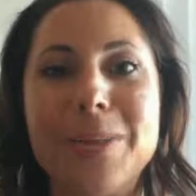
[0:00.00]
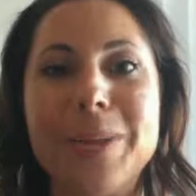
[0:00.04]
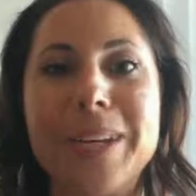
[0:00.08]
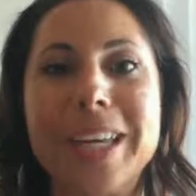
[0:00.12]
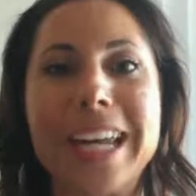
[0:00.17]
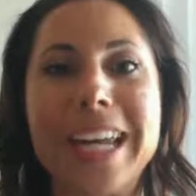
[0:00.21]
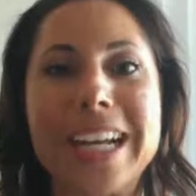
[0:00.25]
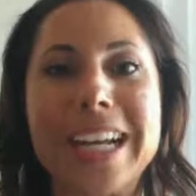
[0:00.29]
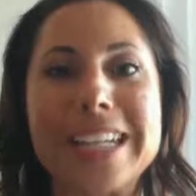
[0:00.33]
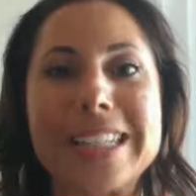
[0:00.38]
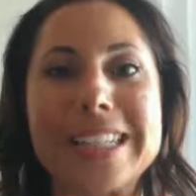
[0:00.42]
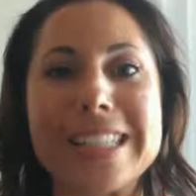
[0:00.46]

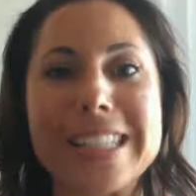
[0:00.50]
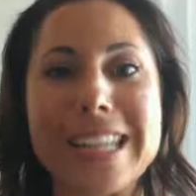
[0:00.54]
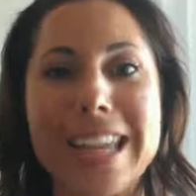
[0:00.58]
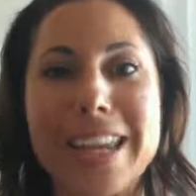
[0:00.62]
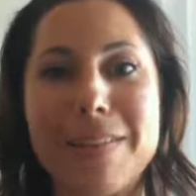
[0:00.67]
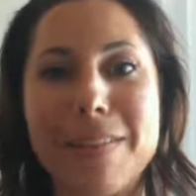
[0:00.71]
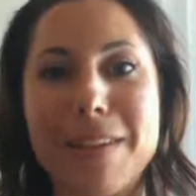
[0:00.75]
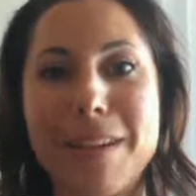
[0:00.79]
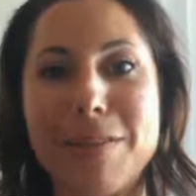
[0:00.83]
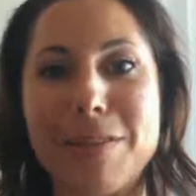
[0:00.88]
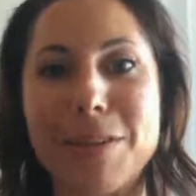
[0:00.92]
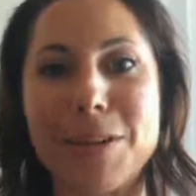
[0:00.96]
You know, we
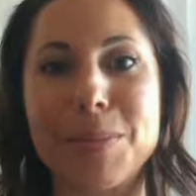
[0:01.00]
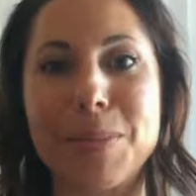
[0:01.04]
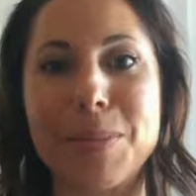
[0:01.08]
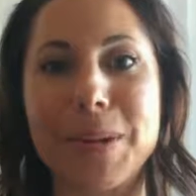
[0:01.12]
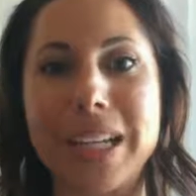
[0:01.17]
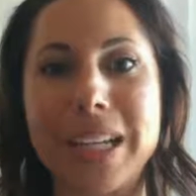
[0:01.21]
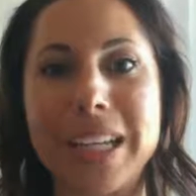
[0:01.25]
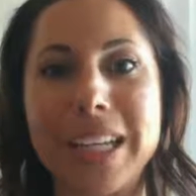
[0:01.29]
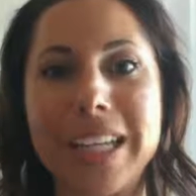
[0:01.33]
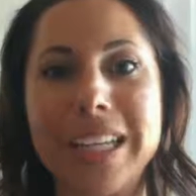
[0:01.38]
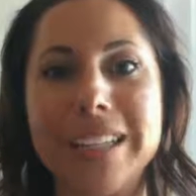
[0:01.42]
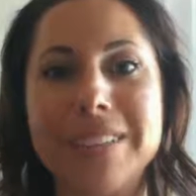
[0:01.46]
can't save
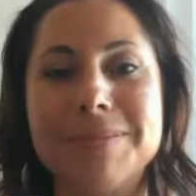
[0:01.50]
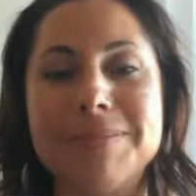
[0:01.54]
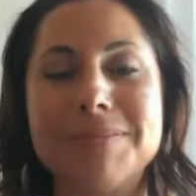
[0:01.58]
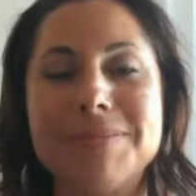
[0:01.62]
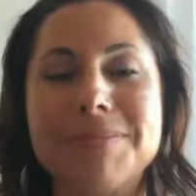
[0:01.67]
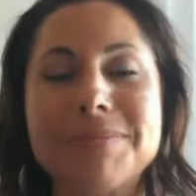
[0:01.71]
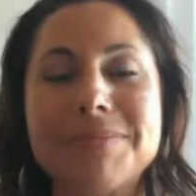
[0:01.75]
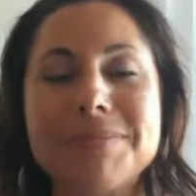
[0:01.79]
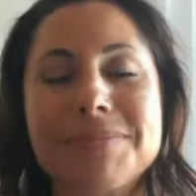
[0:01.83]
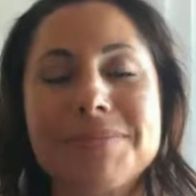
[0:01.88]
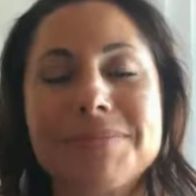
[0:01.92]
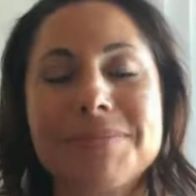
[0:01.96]

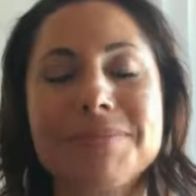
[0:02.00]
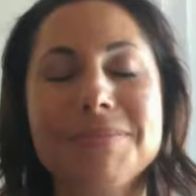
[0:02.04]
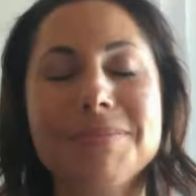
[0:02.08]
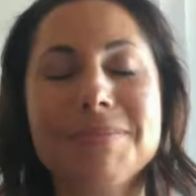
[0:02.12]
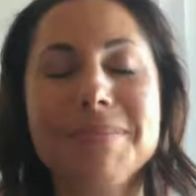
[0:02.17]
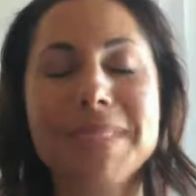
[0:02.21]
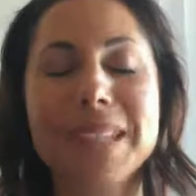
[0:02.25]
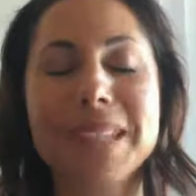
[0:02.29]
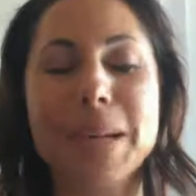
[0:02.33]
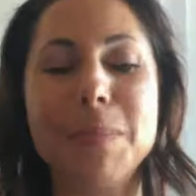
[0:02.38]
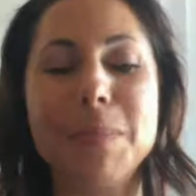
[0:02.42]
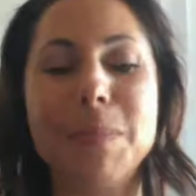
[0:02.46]
everybody,
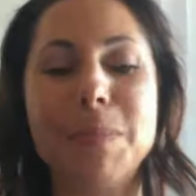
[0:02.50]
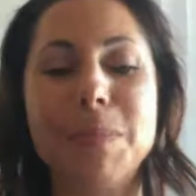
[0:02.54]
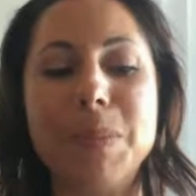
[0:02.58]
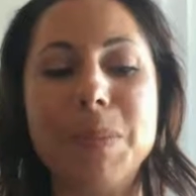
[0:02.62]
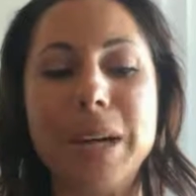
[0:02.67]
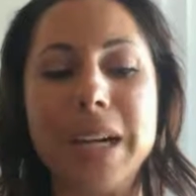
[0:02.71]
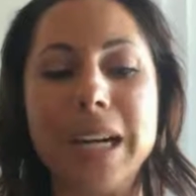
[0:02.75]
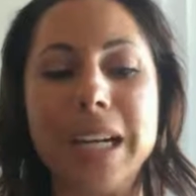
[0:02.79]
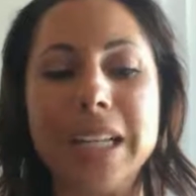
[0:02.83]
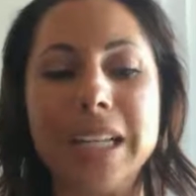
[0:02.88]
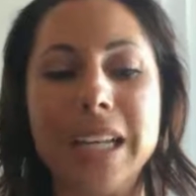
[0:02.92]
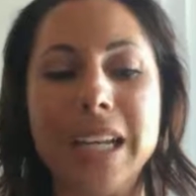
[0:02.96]

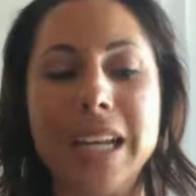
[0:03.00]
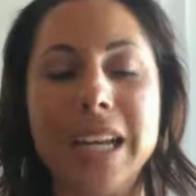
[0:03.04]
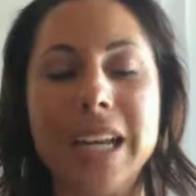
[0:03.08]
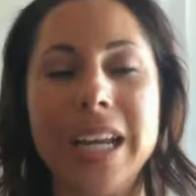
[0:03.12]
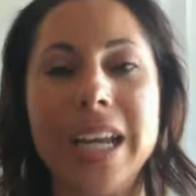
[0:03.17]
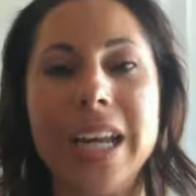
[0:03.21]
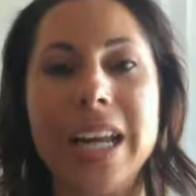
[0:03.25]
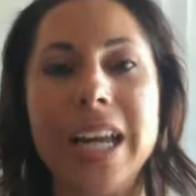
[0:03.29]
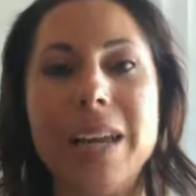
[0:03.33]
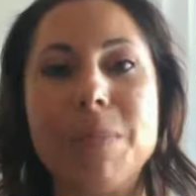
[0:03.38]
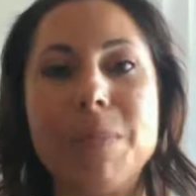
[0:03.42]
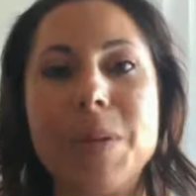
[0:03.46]

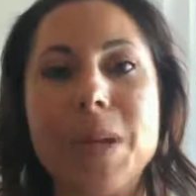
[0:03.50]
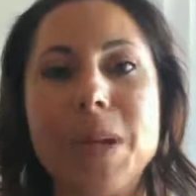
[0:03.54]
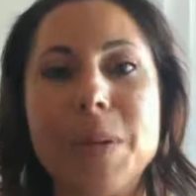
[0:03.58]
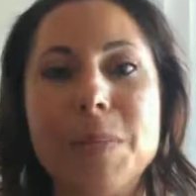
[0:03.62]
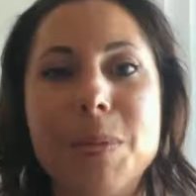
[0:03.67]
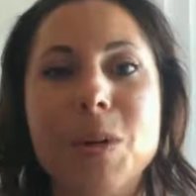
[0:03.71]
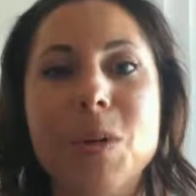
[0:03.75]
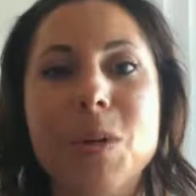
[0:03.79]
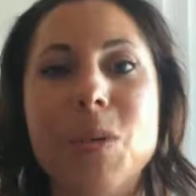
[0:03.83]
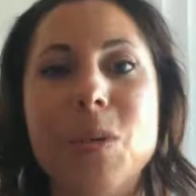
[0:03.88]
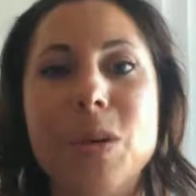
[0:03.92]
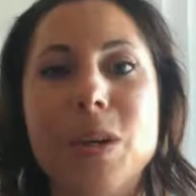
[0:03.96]
but
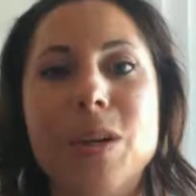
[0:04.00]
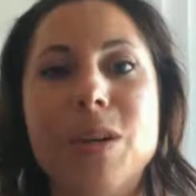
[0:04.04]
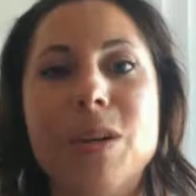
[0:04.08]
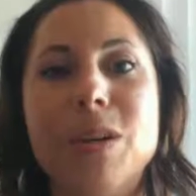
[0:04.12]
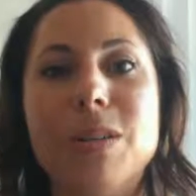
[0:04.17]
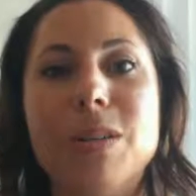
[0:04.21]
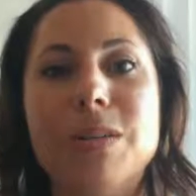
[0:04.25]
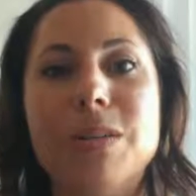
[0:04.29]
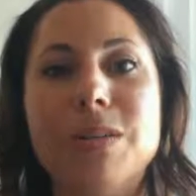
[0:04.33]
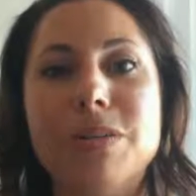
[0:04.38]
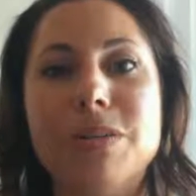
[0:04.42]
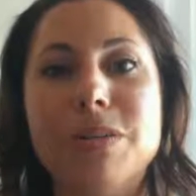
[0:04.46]
people
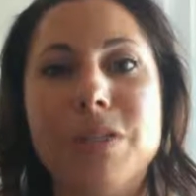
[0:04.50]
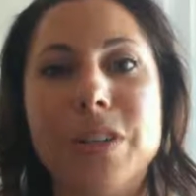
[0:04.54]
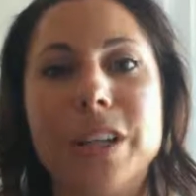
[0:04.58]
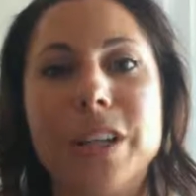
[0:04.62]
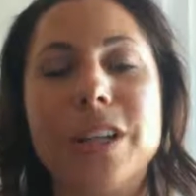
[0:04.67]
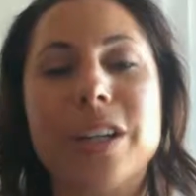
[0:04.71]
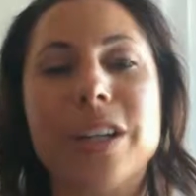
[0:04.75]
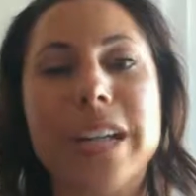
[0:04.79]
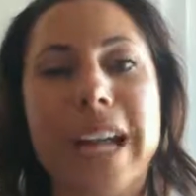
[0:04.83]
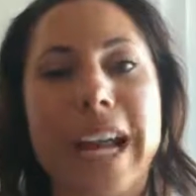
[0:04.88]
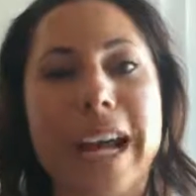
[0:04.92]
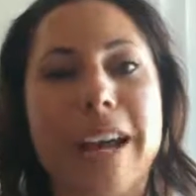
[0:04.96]
will
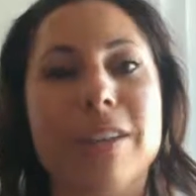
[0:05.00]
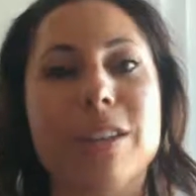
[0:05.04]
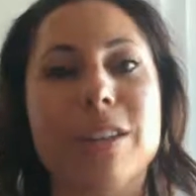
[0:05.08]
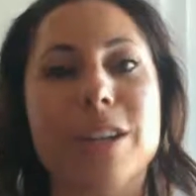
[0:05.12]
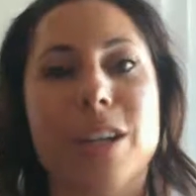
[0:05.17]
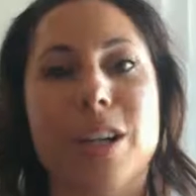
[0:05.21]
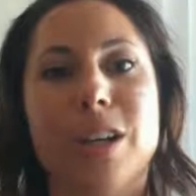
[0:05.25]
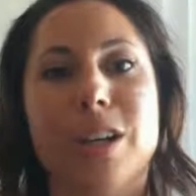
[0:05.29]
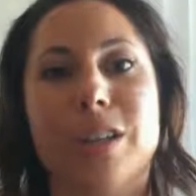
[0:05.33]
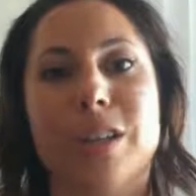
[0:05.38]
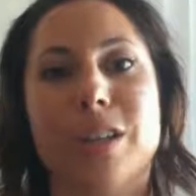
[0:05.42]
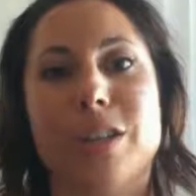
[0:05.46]
figure it
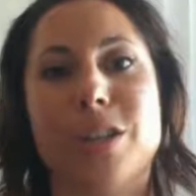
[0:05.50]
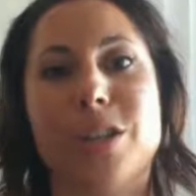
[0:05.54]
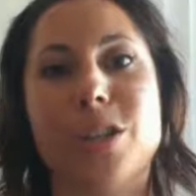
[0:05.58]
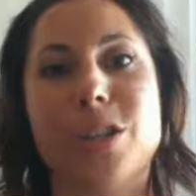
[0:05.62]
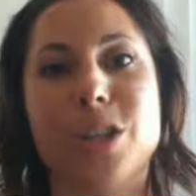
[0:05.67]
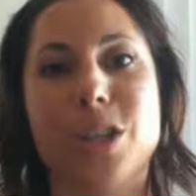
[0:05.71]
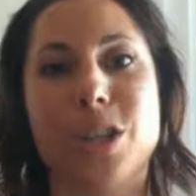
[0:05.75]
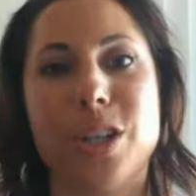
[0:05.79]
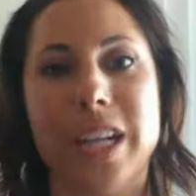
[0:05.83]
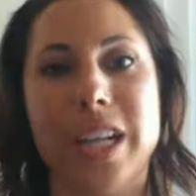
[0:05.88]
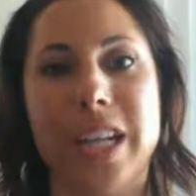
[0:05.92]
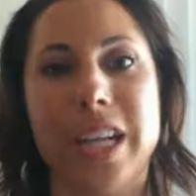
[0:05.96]
out along
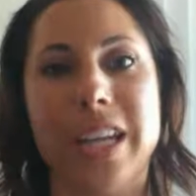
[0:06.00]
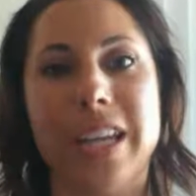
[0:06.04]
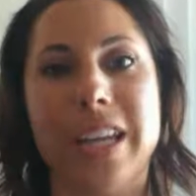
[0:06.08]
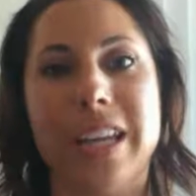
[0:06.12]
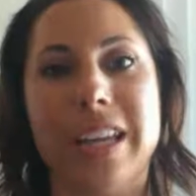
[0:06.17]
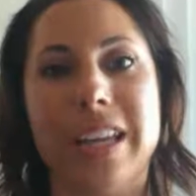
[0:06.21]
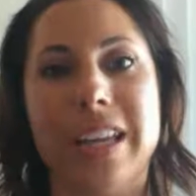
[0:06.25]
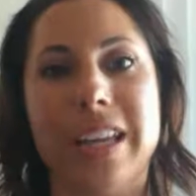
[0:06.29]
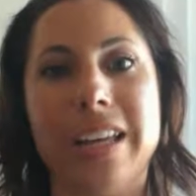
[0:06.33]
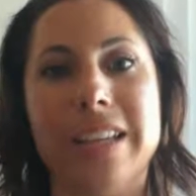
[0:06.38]
their journey.